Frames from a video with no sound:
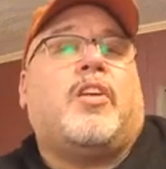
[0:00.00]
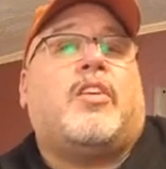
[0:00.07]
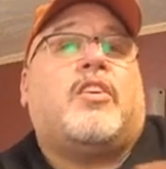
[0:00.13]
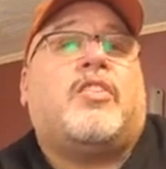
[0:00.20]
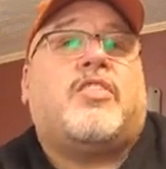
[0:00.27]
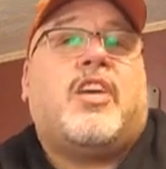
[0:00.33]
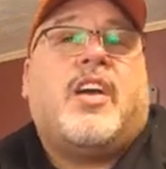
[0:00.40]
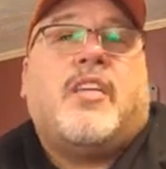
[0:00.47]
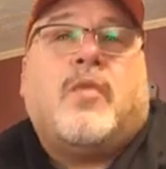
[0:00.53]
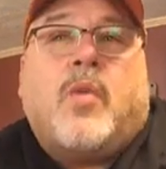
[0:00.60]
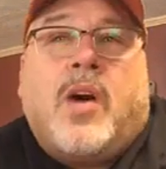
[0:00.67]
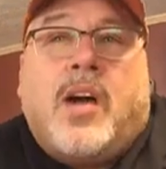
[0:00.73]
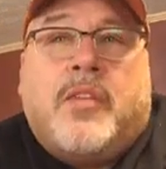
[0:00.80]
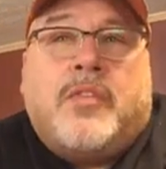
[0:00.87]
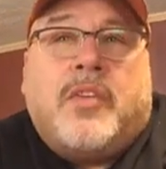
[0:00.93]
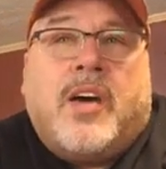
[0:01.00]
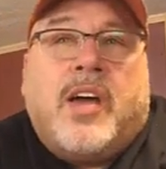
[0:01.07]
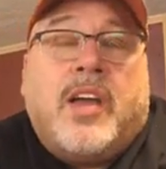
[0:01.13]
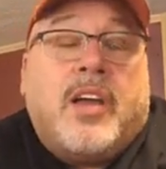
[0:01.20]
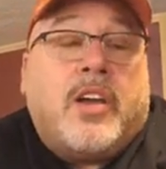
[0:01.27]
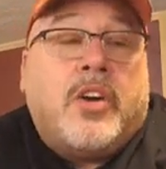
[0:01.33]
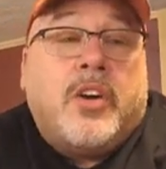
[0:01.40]
it doesn't have Wi-Fi.
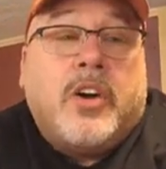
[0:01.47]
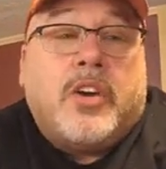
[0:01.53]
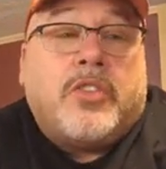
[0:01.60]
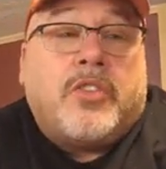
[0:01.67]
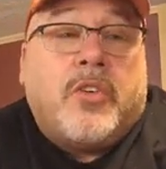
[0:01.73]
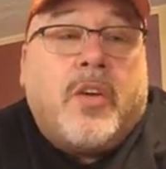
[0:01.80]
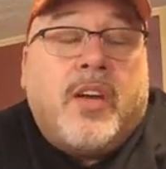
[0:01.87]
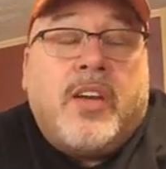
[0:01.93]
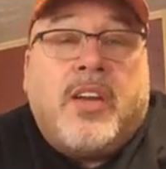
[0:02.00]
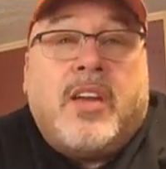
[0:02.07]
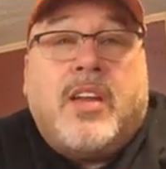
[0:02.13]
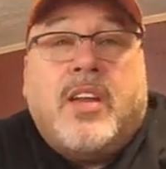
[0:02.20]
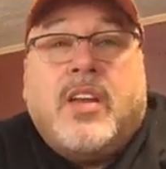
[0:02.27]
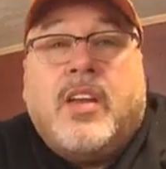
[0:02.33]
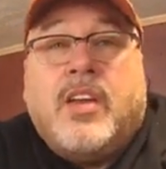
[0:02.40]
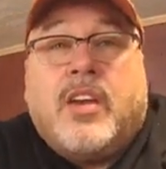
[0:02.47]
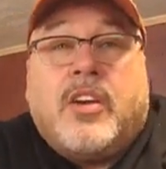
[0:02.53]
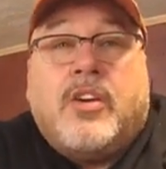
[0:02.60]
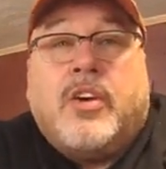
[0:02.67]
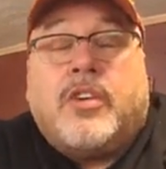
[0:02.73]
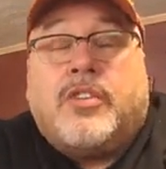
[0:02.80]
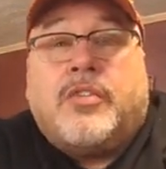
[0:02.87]
It cooks great,
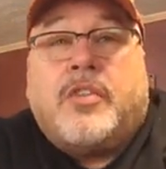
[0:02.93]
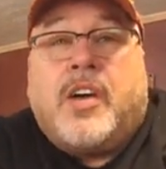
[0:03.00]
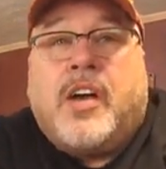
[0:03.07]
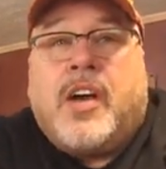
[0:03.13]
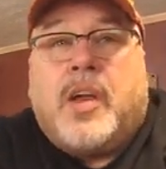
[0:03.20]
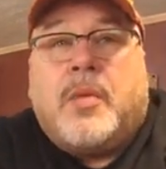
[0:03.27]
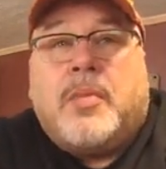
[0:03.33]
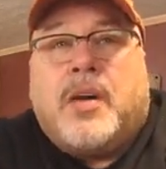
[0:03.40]
cooks fine.